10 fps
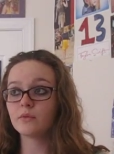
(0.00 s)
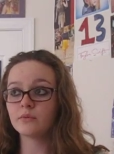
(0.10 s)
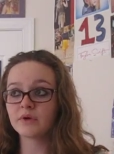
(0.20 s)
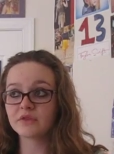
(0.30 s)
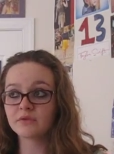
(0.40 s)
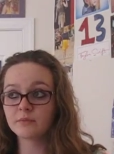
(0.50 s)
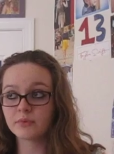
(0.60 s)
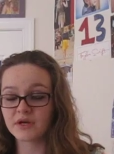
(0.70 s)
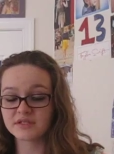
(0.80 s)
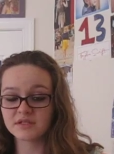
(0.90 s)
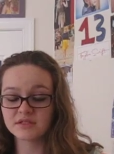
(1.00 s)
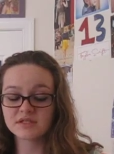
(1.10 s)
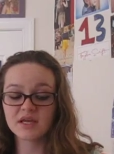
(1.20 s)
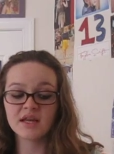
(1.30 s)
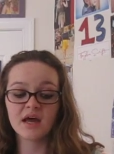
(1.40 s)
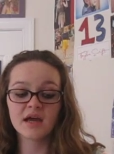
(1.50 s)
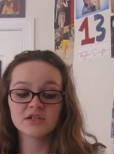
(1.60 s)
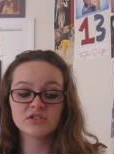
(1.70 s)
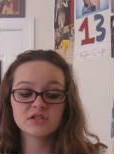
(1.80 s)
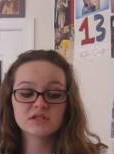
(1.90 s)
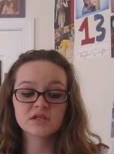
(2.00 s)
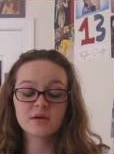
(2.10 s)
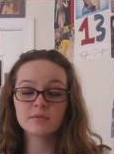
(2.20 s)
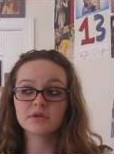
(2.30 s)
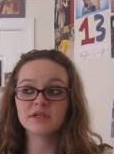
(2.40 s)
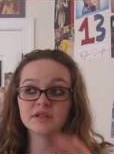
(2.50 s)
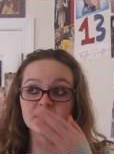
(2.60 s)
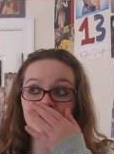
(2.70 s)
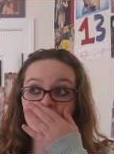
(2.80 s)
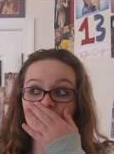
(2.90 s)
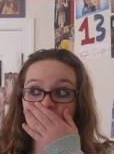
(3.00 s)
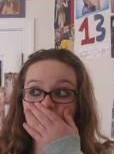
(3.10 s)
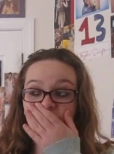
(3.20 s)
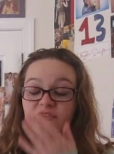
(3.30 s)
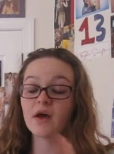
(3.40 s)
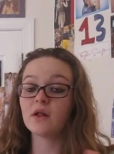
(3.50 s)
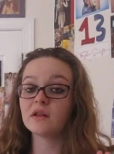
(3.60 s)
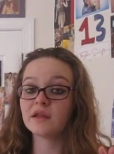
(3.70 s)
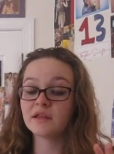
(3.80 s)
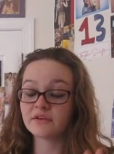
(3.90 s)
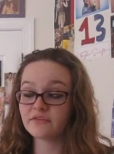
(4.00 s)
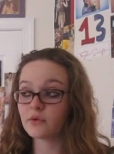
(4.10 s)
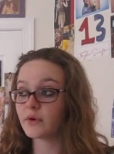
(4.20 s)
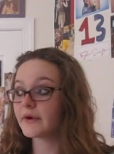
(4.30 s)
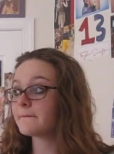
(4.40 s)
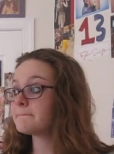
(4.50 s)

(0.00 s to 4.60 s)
with presents and I just completely fell in the floor.